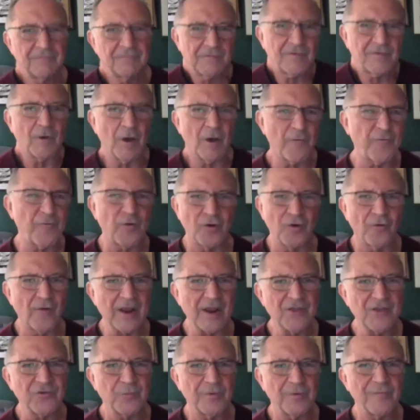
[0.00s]
So a full
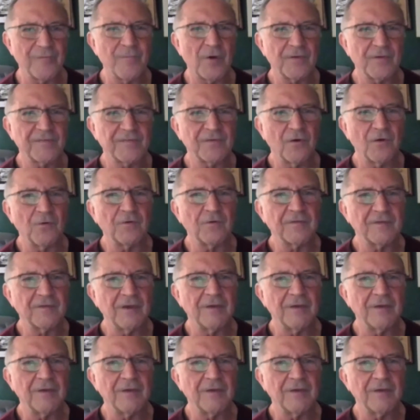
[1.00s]
arrangement of my songs.